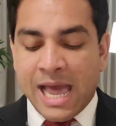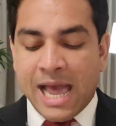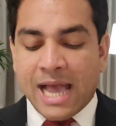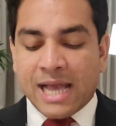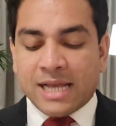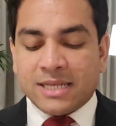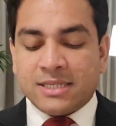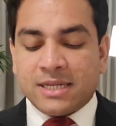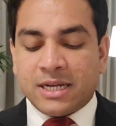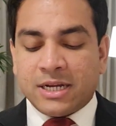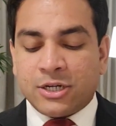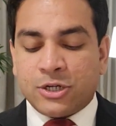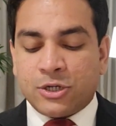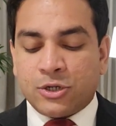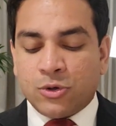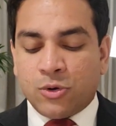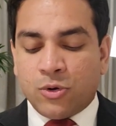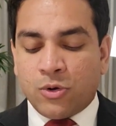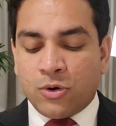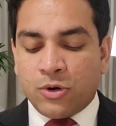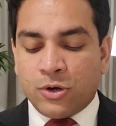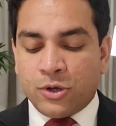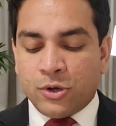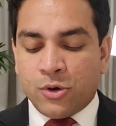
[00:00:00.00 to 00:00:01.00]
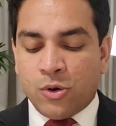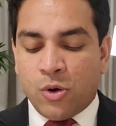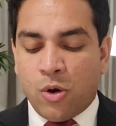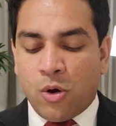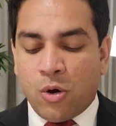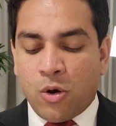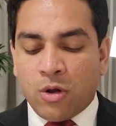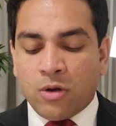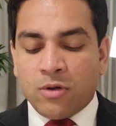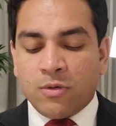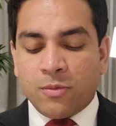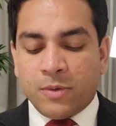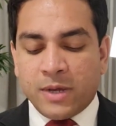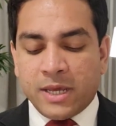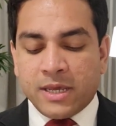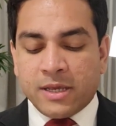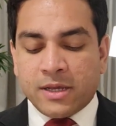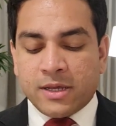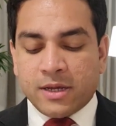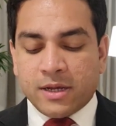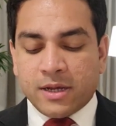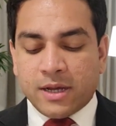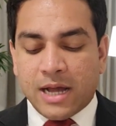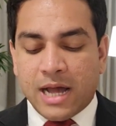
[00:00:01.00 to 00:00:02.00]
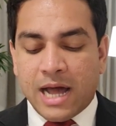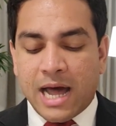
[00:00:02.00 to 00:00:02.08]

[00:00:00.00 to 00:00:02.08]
As I told you all week,